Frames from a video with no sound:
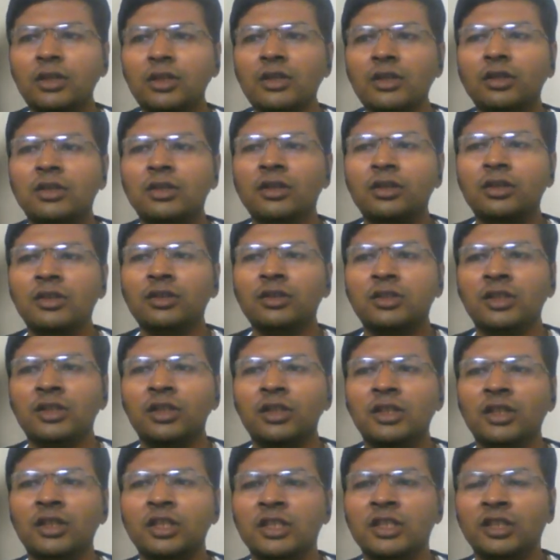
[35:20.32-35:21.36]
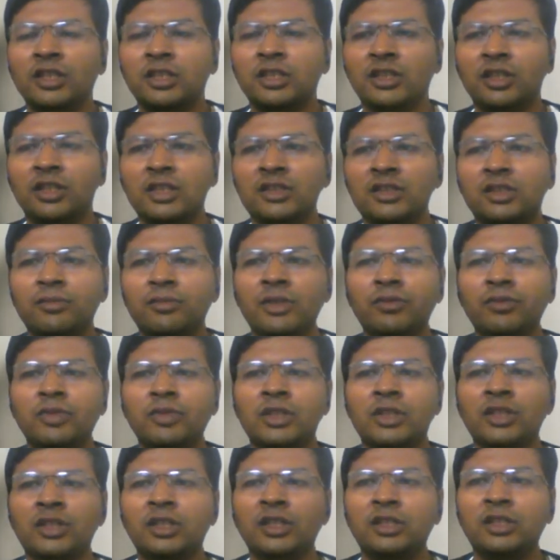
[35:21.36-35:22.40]
the a customer
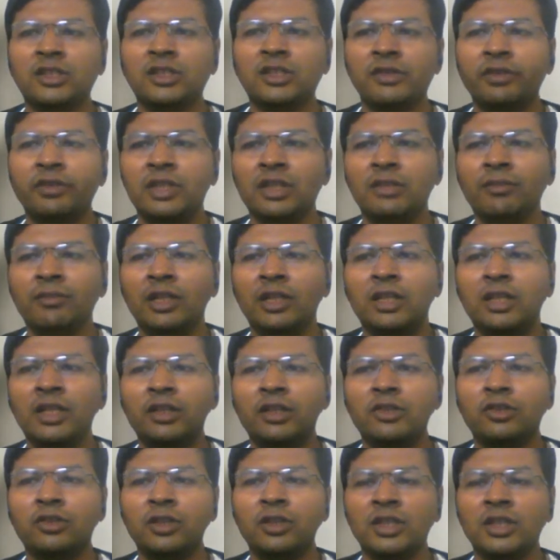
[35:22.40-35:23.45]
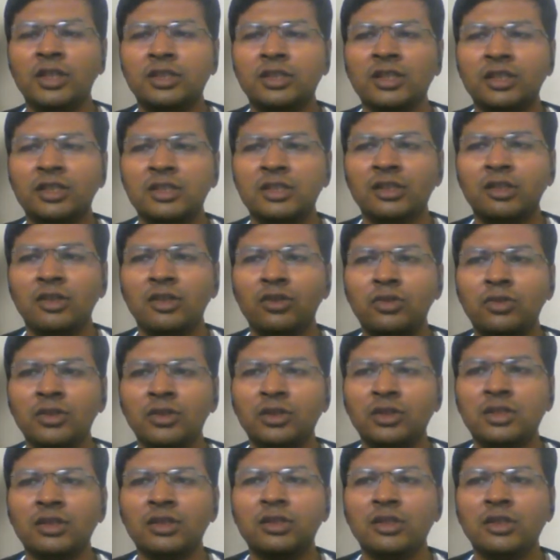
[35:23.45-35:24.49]
would receive an email that your case is
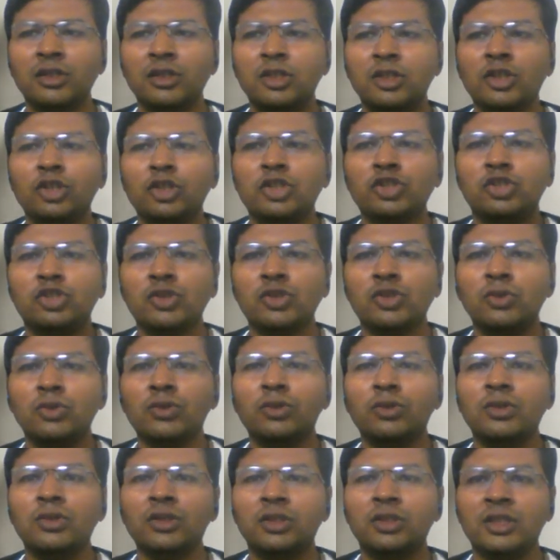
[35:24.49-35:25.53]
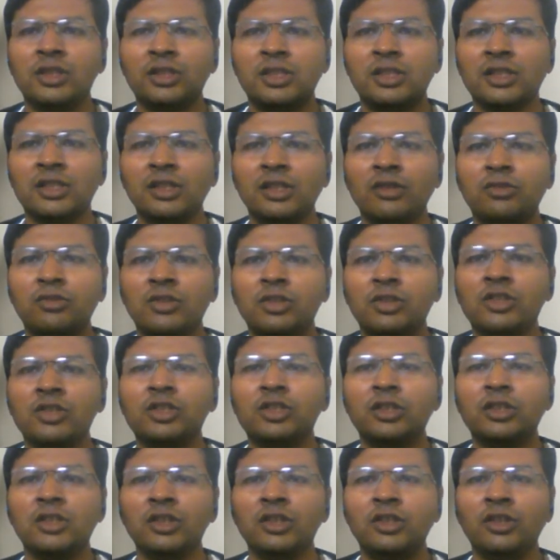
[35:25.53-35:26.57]
closed. So this is around the
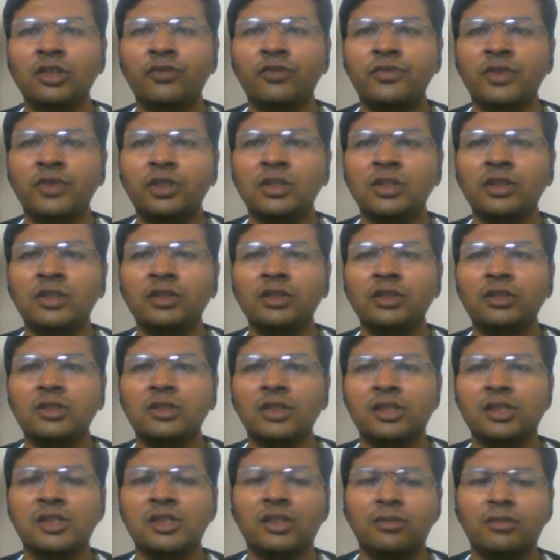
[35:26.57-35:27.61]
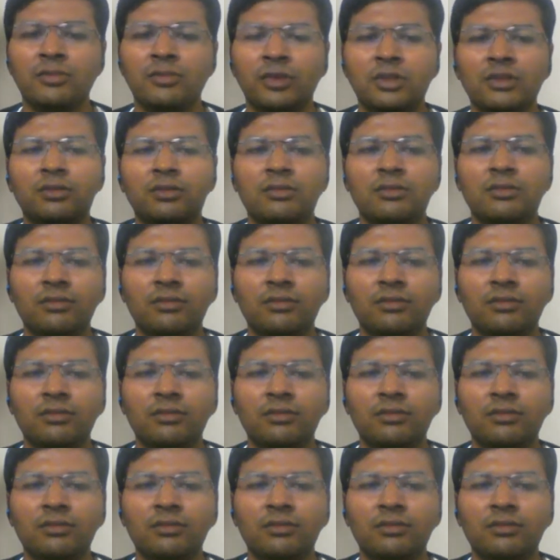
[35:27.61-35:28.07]
journey of the customer.